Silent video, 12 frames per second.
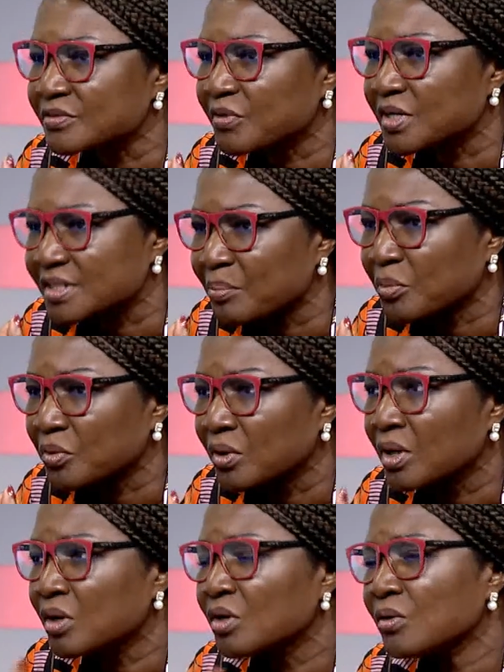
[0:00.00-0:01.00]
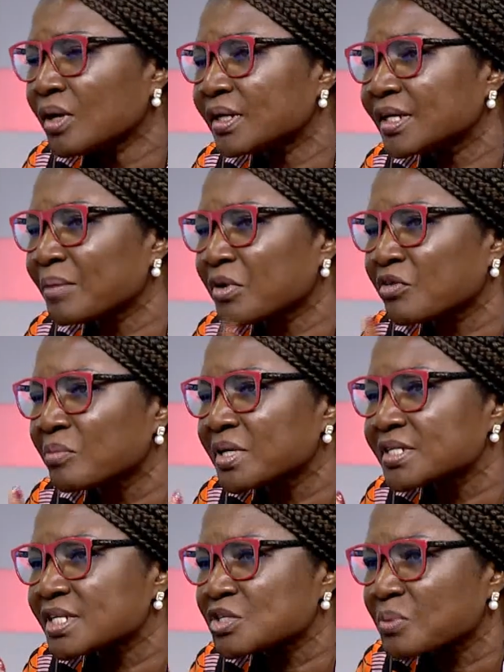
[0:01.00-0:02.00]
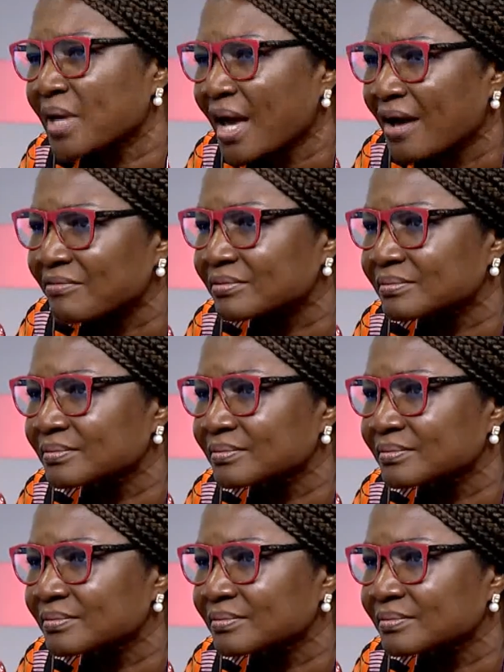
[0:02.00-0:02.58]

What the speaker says: for example, look at the number of ministers we have.